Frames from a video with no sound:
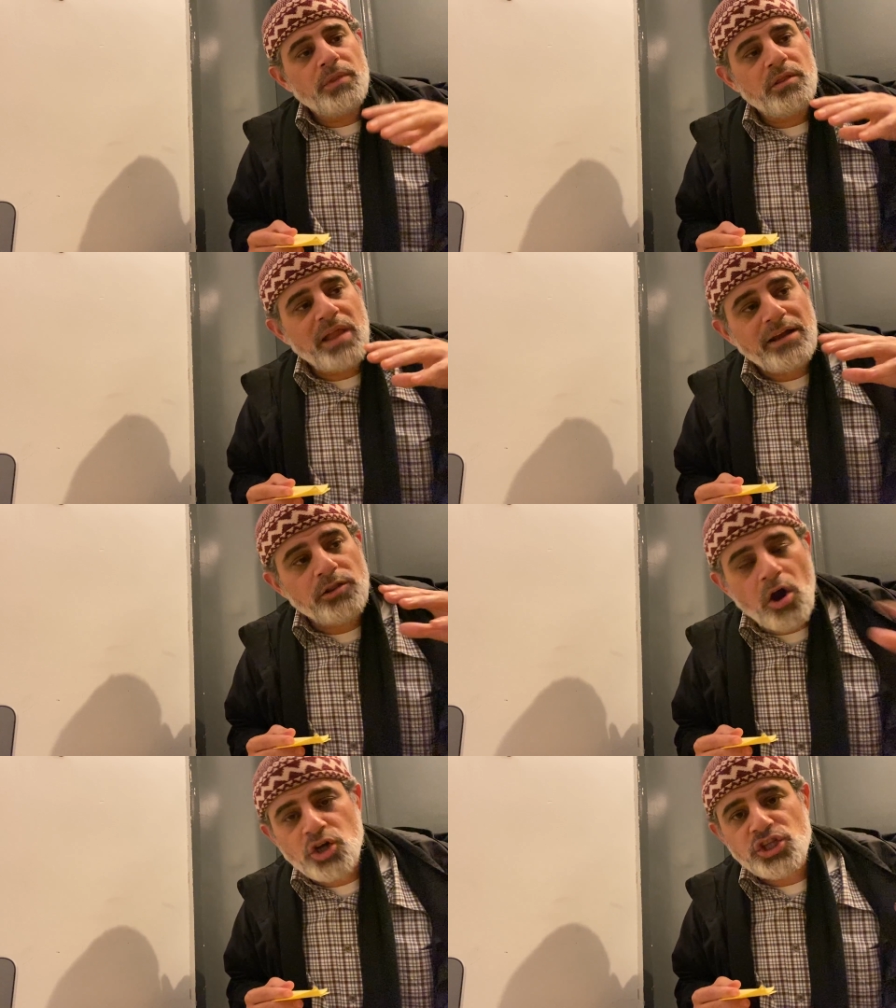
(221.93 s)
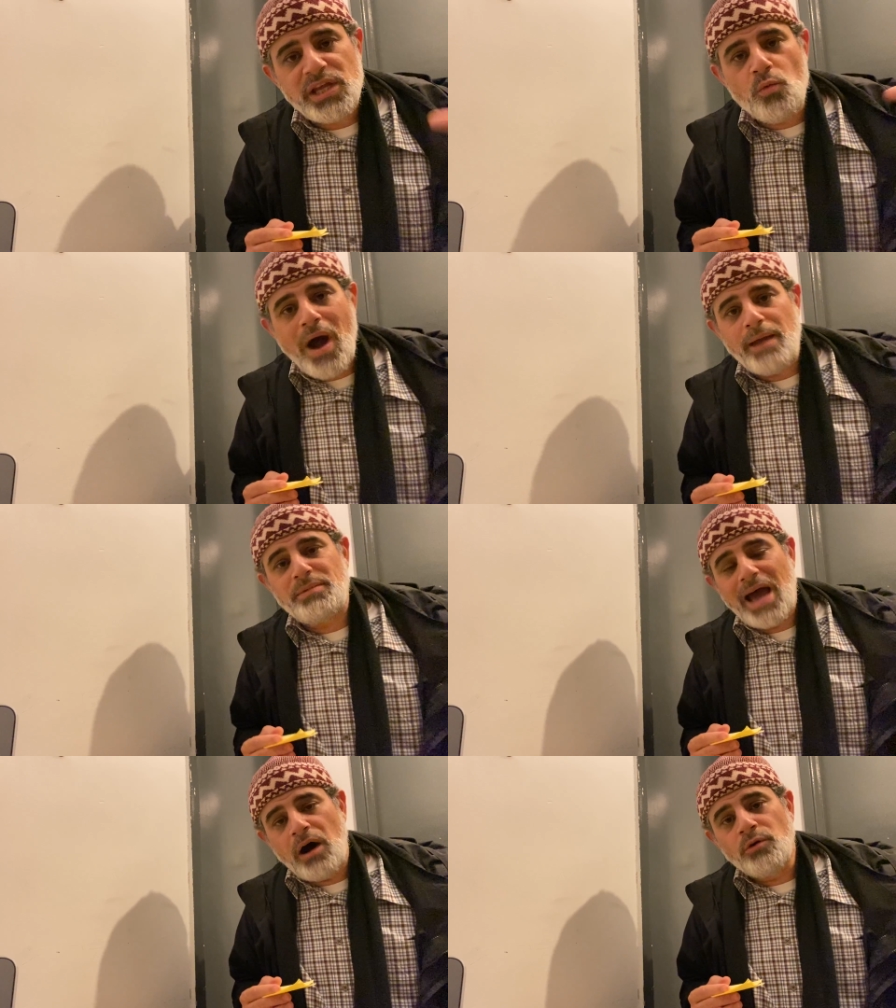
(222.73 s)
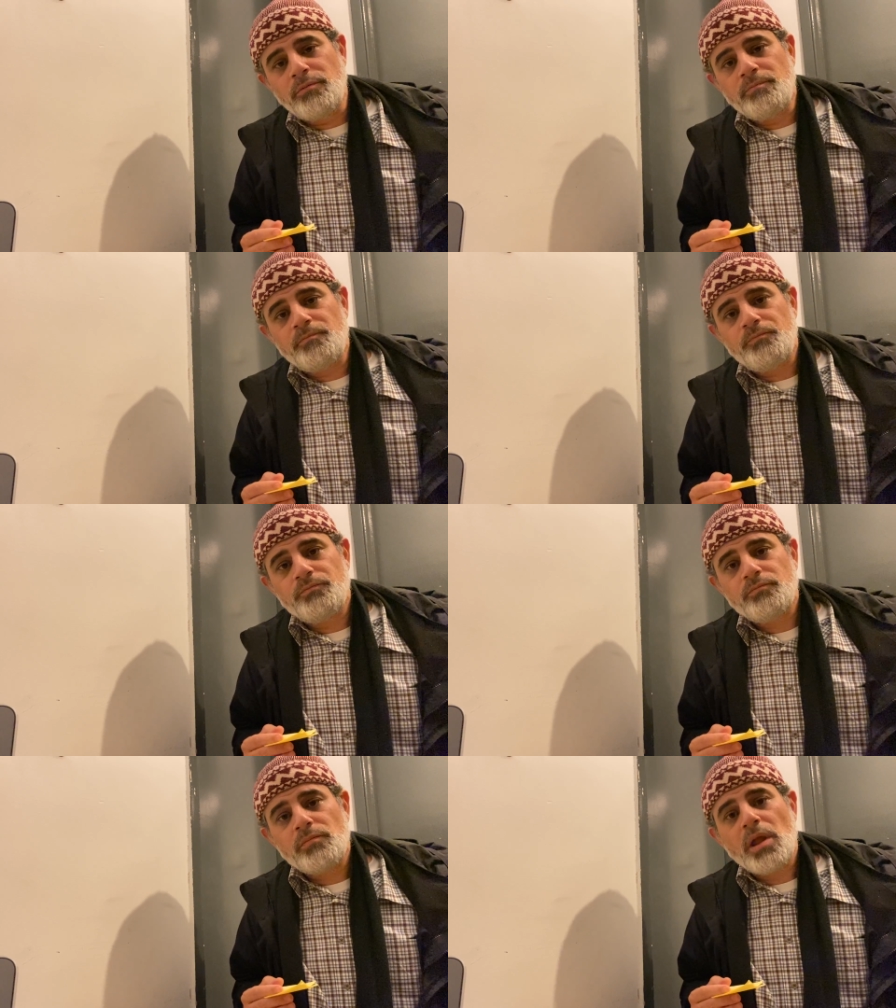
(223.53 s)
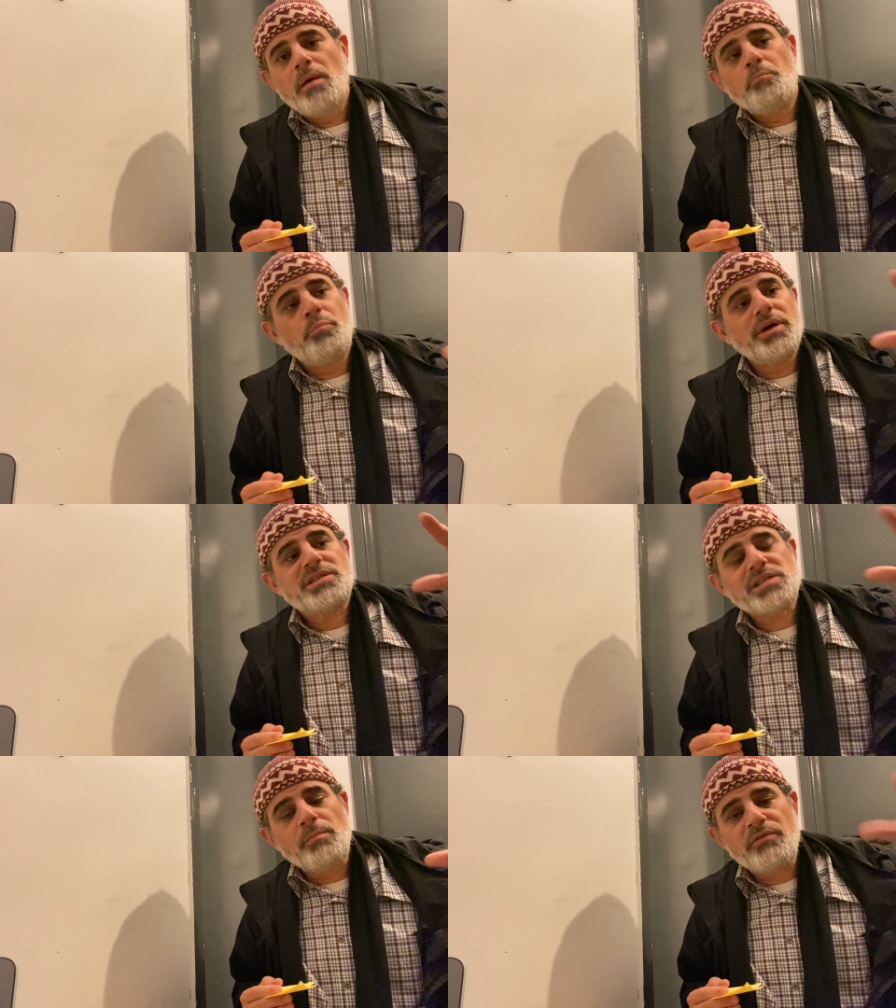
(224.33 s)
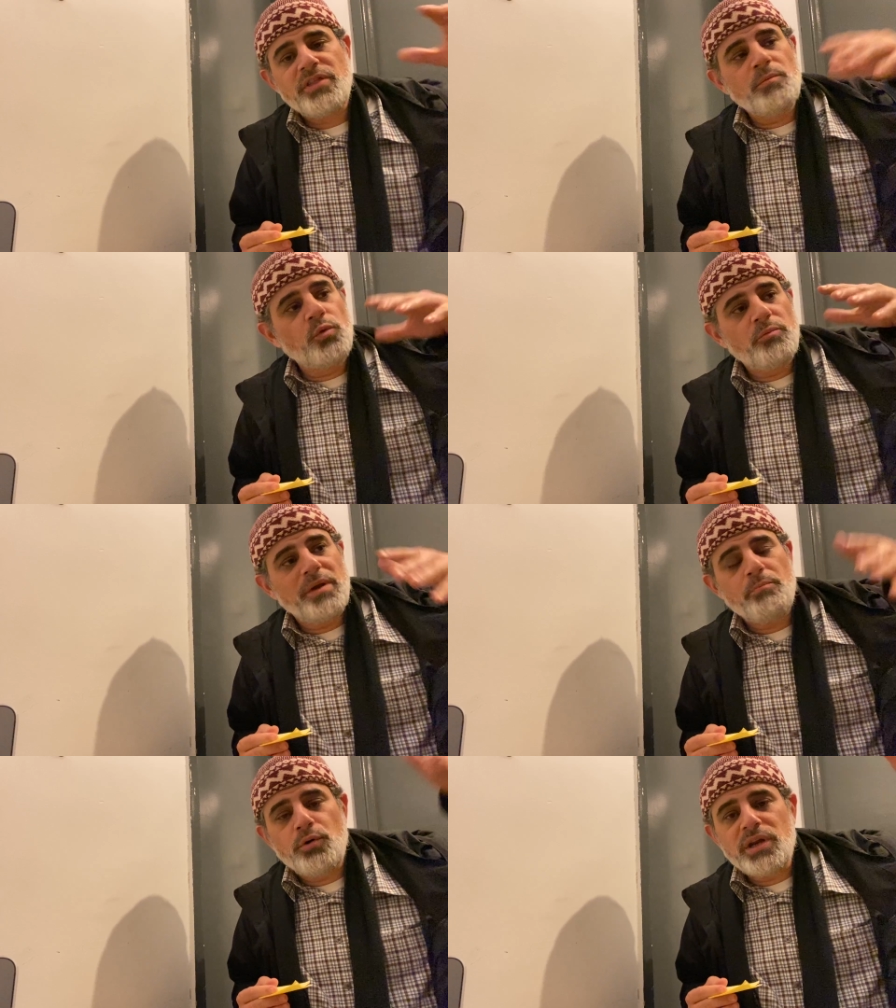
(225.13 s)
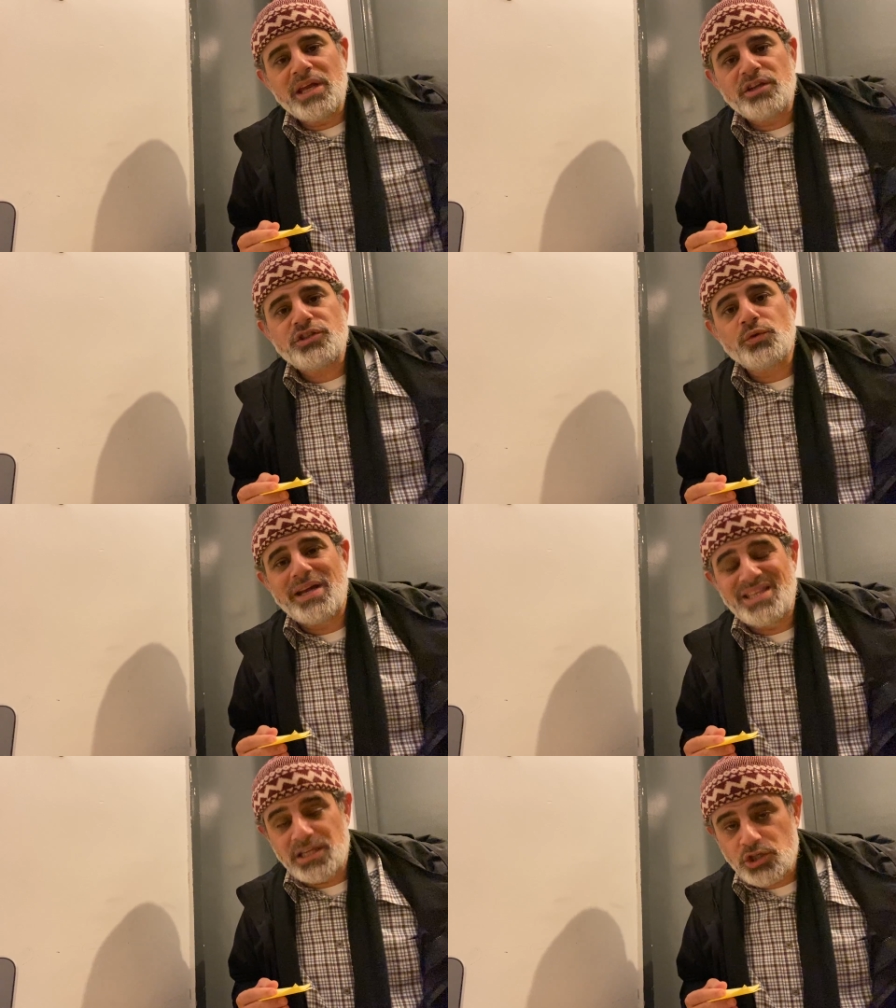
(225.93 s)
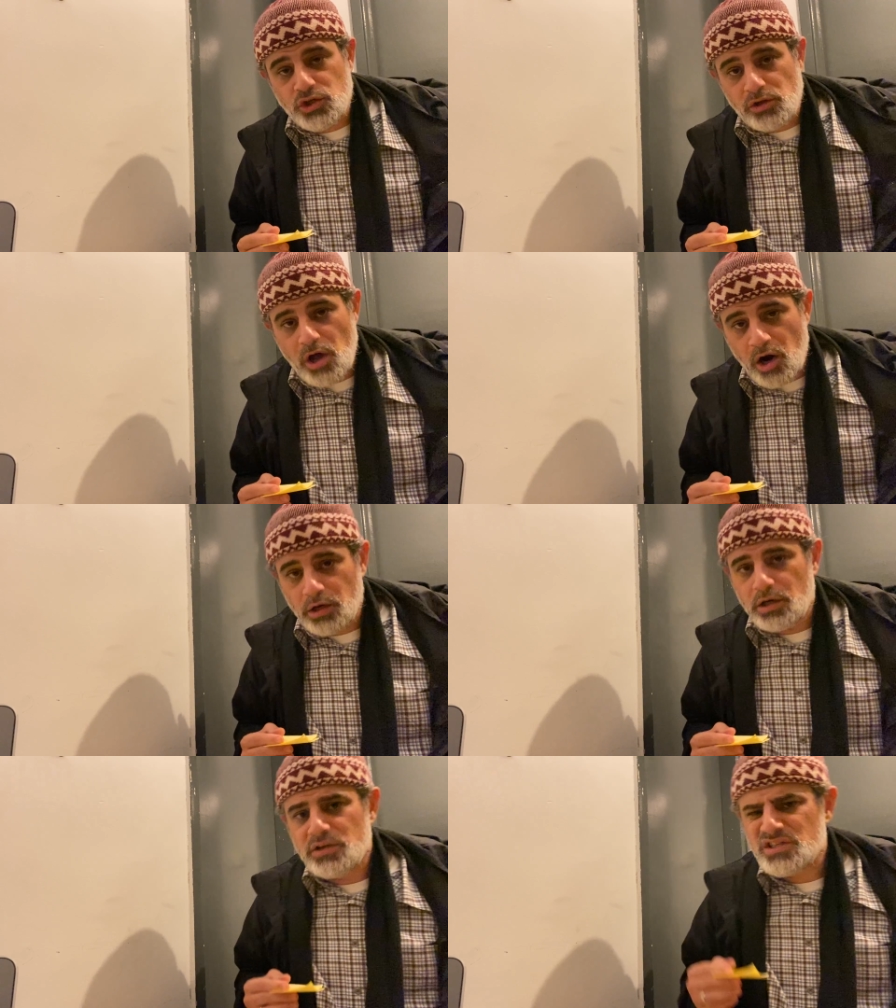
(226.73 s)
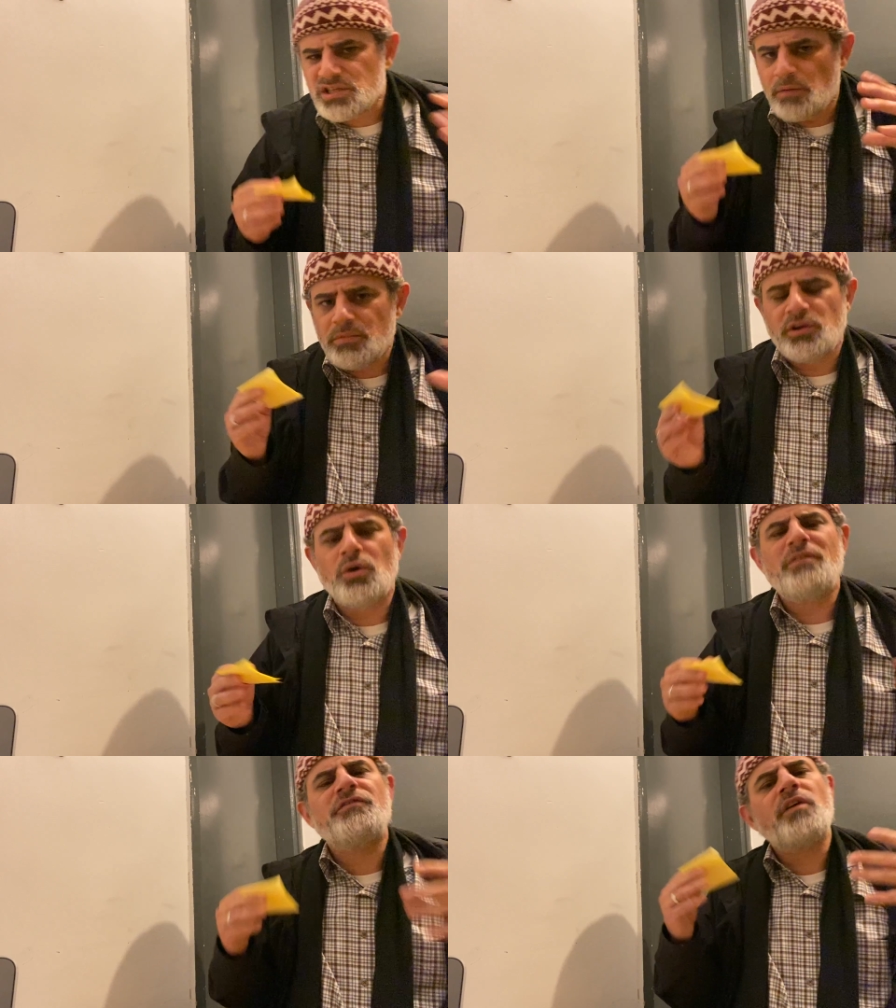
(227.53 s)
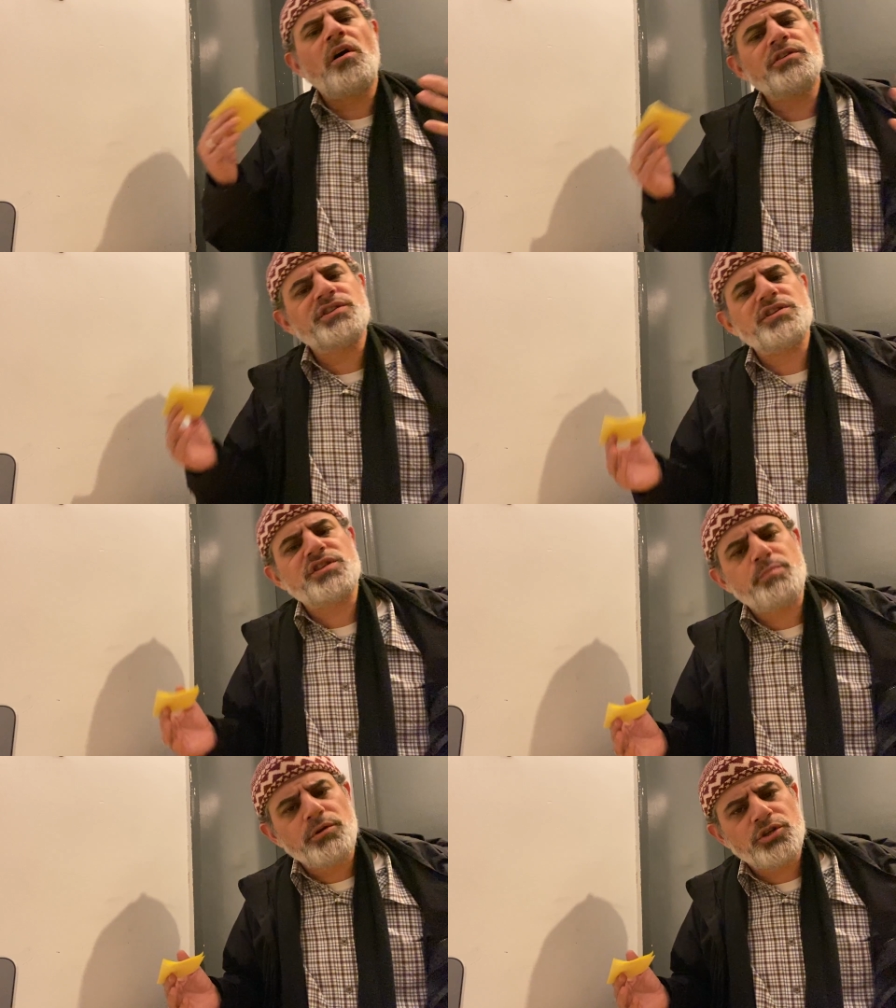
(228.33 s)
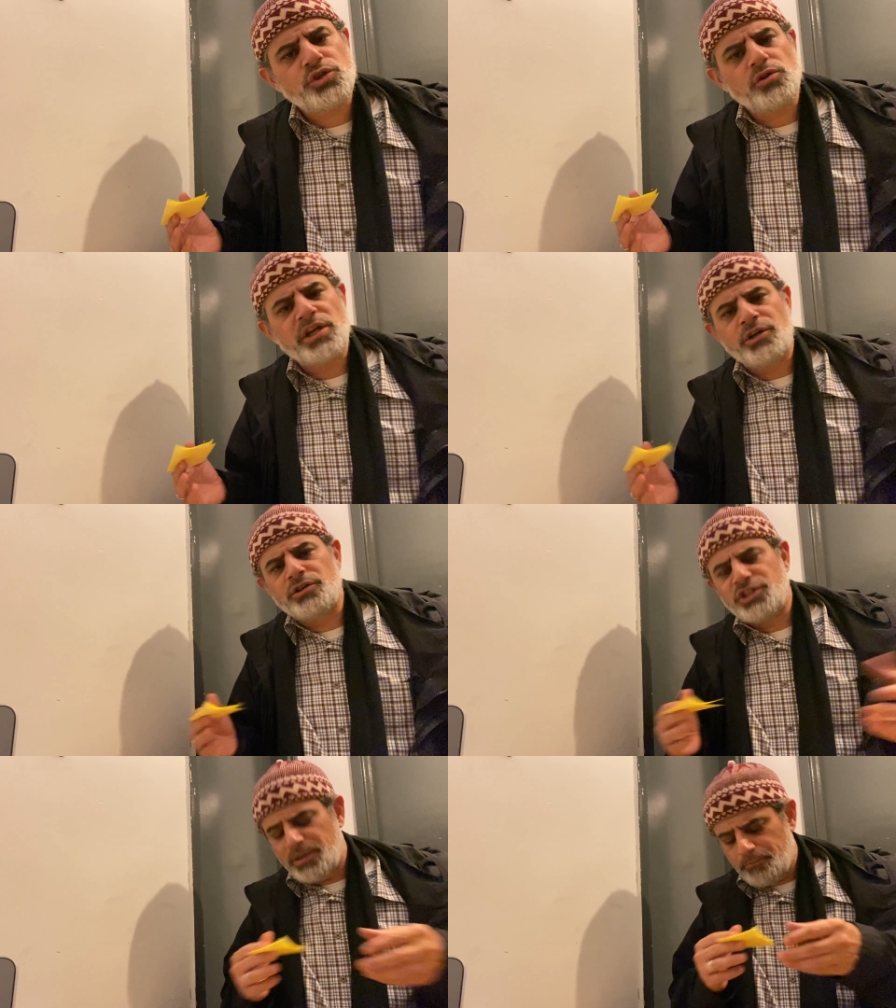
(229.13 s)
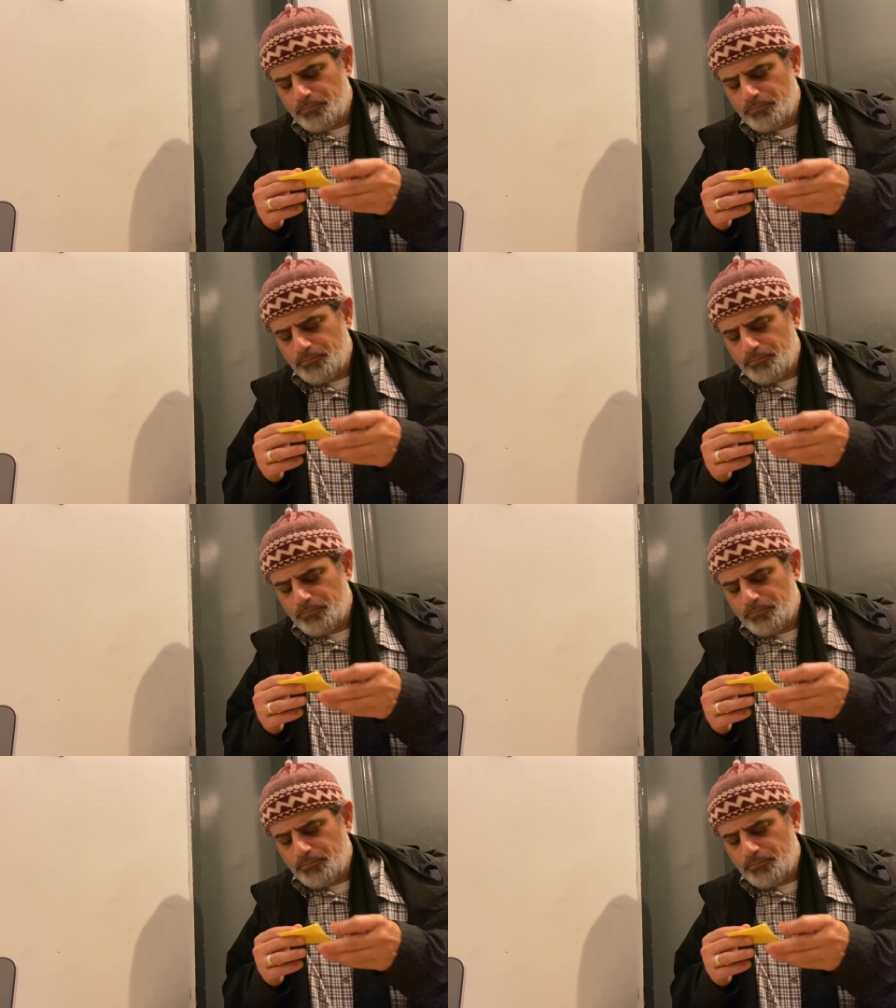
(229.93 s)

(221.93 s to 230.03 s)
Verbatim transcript: like largely wiped out but some of them will be put into a digital ark, some, you know, a false spiritual energy.